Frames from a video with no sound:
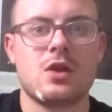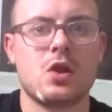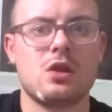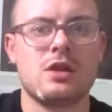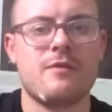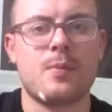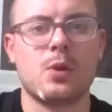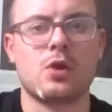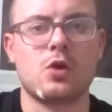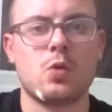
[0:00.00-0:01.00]
Liverpool
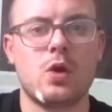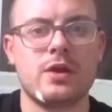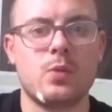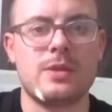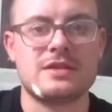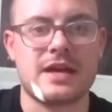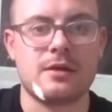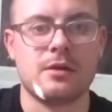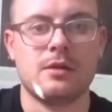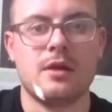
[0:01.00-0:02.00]
can go on and win the
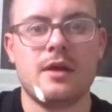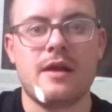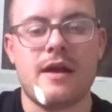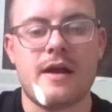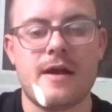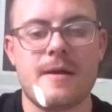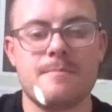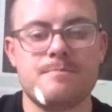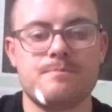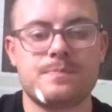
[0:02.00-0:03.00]
title.
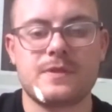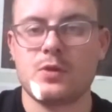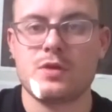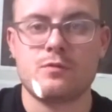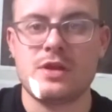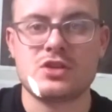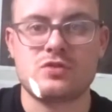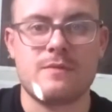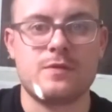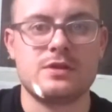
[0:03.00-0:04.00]
You know, they've really
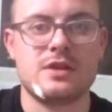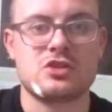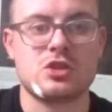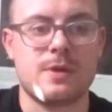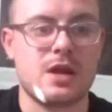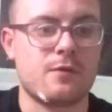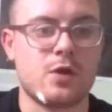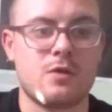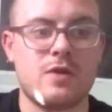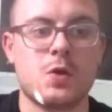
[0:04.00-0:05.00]
strengthened this summer, and I've
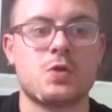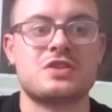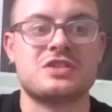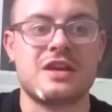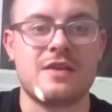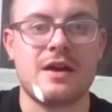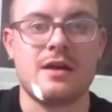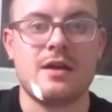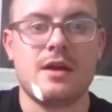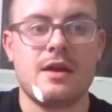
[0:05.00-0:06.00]
got on record to say
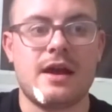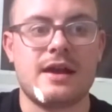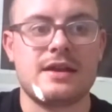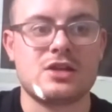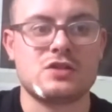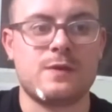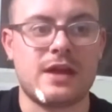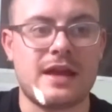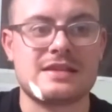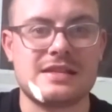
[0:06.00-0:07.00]
that. And I just think
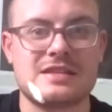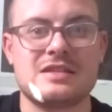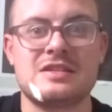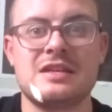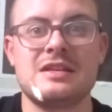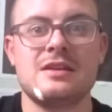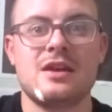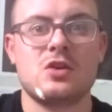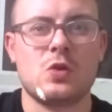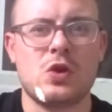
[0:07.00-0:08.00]
against Leicester City,
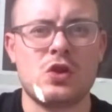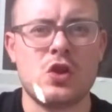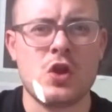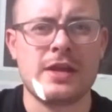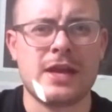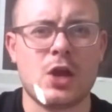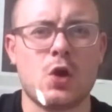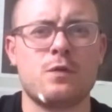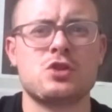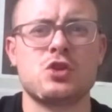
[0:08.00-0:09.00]
you know, an early
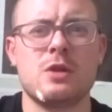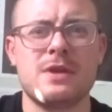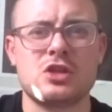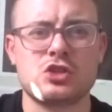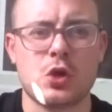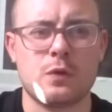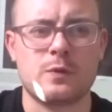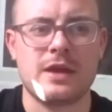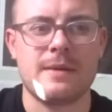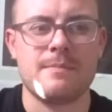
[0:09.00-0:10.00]
kickoff, it's going to be a tough
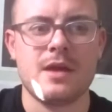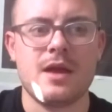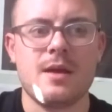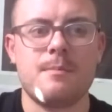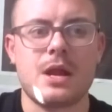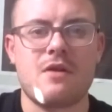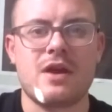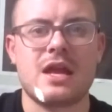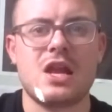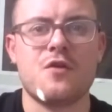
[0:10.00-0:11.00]
game. But I
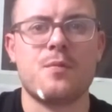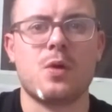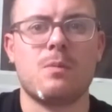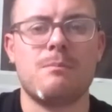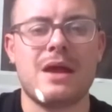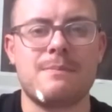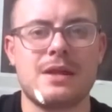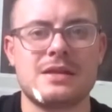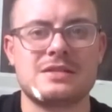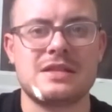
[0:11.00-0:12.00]
reckon Liverpool might
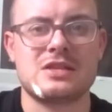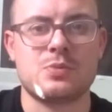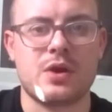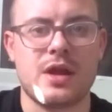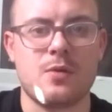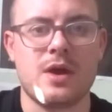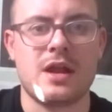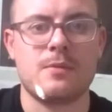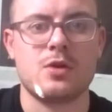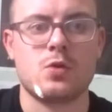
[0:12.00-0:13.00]
be able to see this one out,
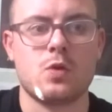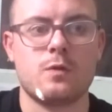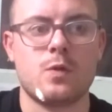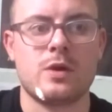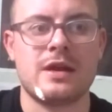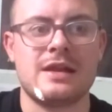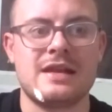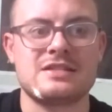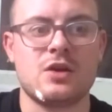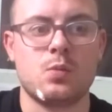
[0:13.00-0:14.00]
and I'm going to go for a
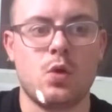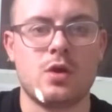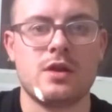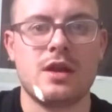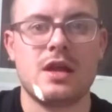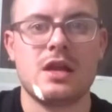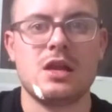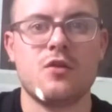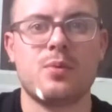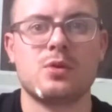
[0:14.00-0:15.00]
Leicester 1,
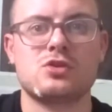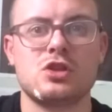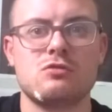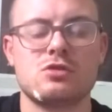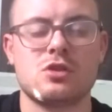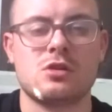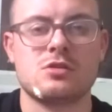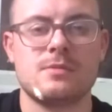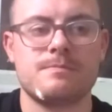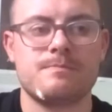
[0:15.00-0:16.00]
Liverpool 2
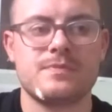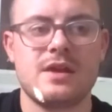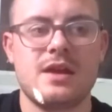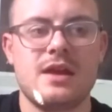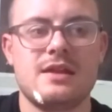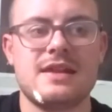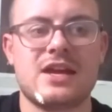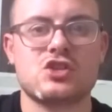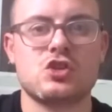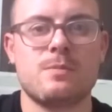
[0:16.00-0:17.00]
result.
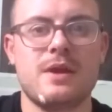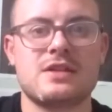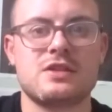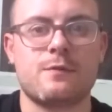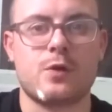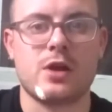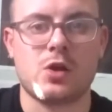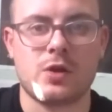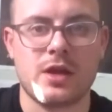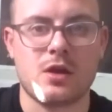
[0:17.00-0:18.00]
Next up, it's the 3
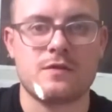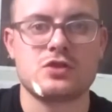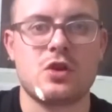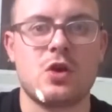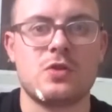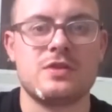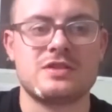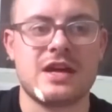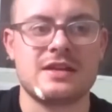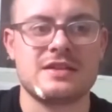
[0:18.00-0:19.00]
o'clock kickoffs on the
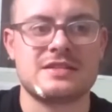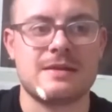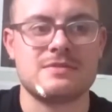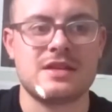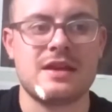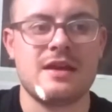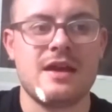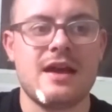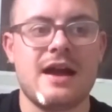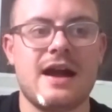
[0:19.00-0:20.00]
Saturday the same day,
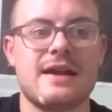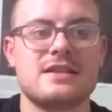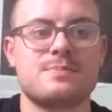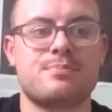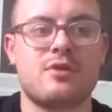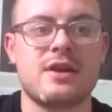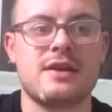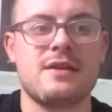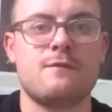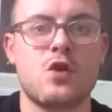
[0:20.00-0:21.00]
and it's
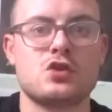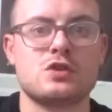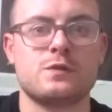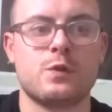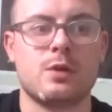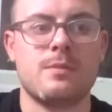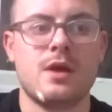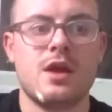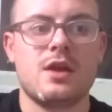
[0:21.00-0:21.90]
Brighton versus Fulham.